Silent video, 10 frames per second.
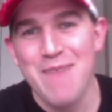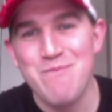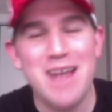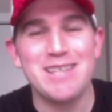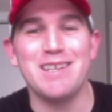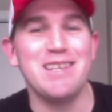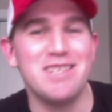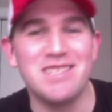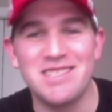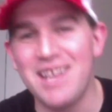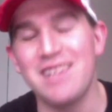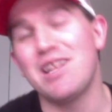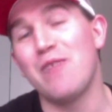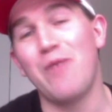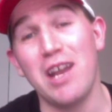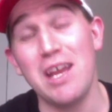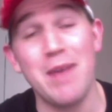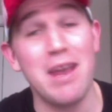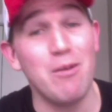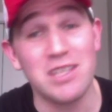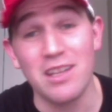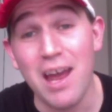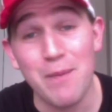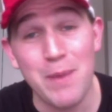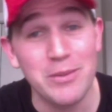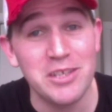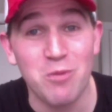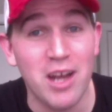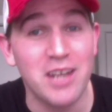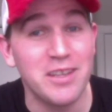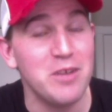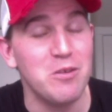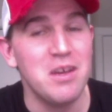basically just selling stuff on eBay, which a lot of people just want to do,